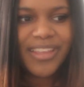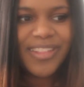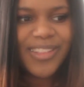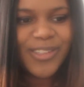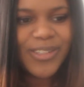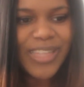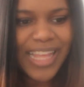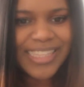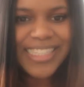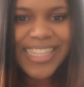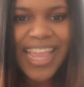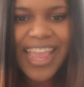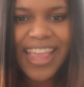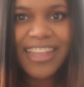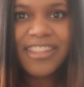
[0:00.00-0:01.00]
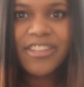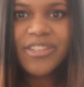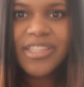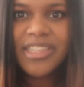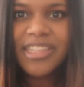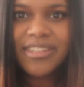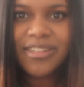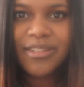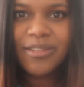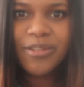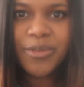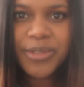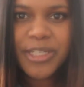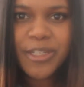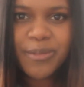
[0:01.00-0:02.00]
there's that saying, there's
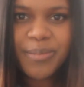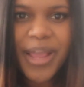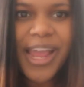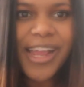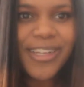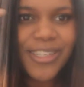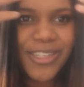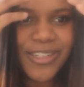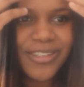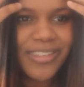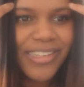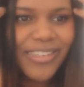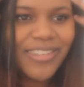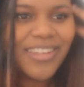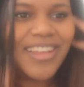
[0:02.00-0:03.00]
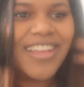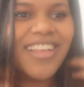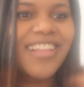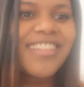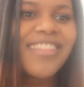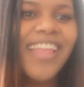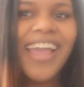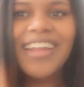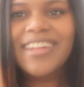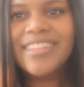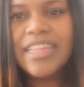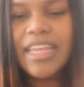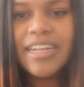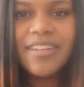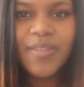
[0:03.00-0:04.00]
greener pastures, there's light
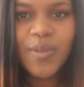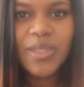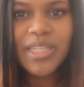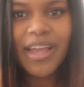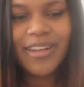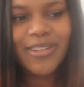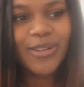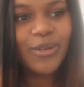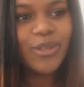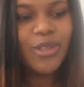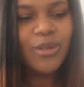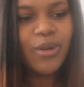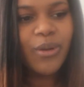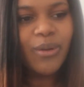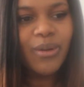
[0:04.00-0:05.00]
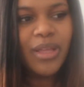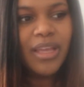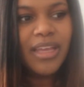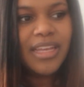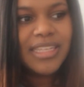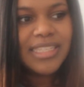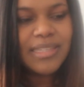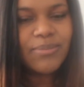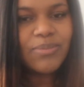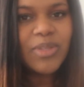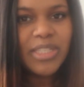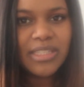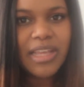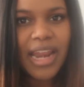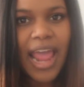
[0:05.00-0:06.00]
at the end of the tunnel, you know?
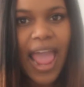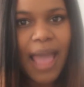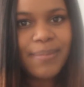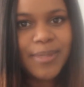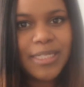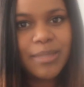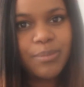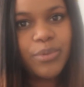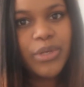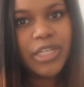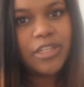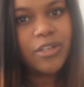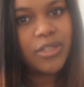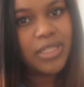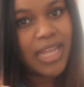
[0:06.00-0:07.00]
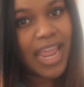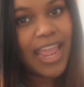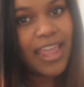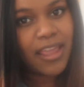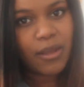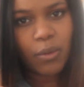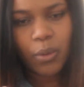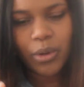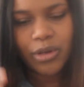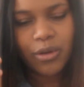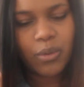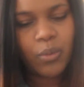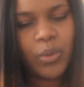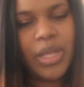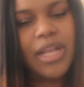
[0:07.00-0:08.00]
something's gonna happen to bring your day or
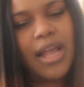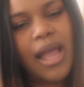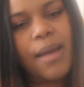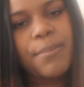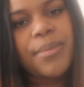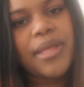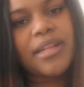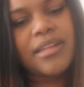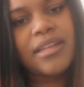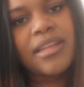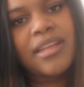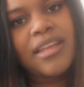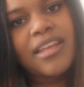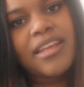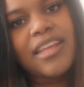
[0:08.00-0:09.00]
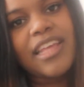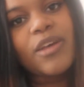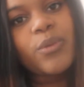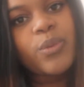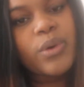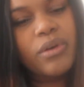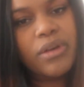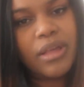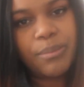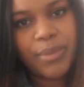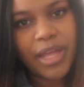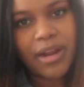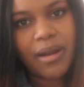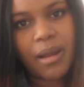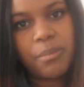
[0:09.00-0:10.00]
your week up, and it will get
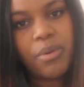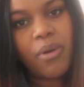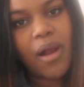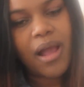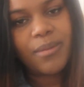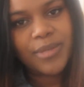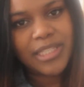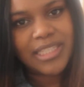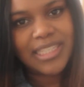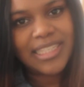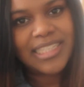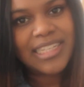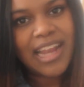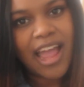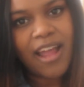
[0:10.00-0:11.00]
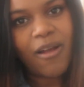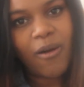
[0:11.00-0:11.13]
better, I promise. It's not